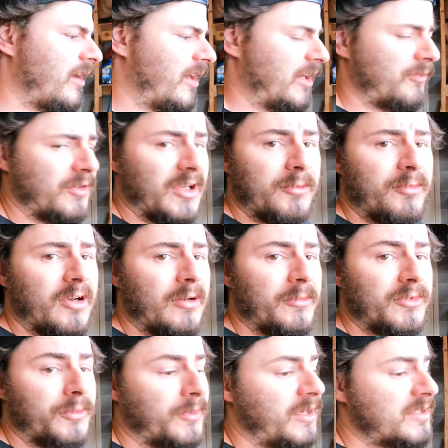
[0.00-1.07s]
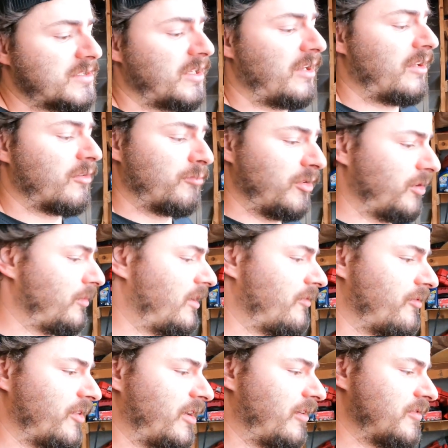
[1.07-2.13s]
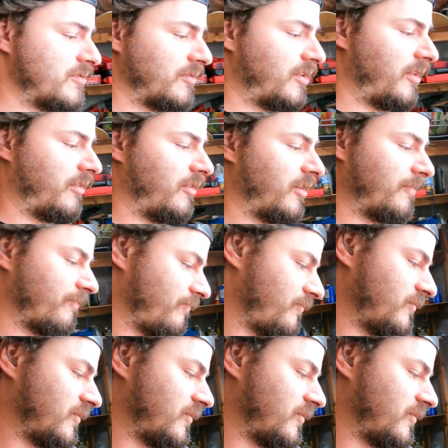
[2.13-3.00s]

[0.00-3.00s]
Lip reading: I never had a problem with the wastegate or blow-off valves or anything,